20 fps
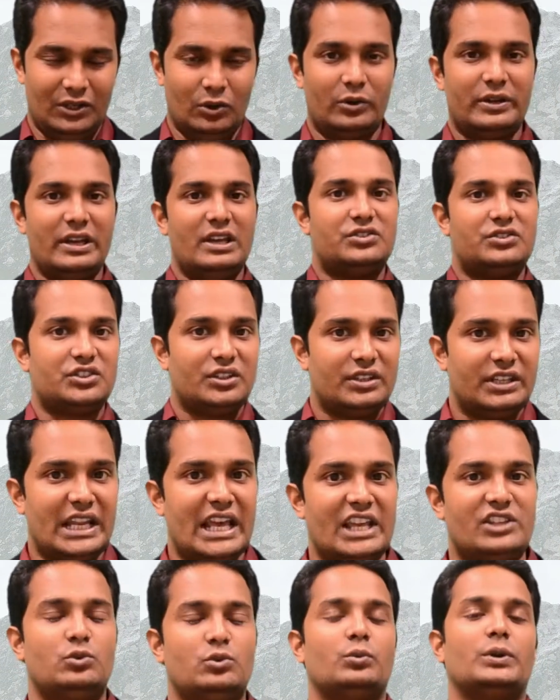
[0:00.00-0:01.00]
Okay, it's a
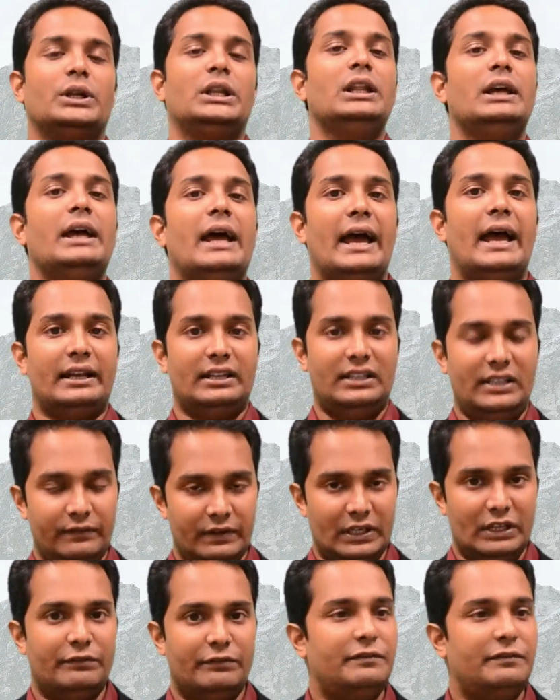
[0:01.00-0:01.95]
natural activity.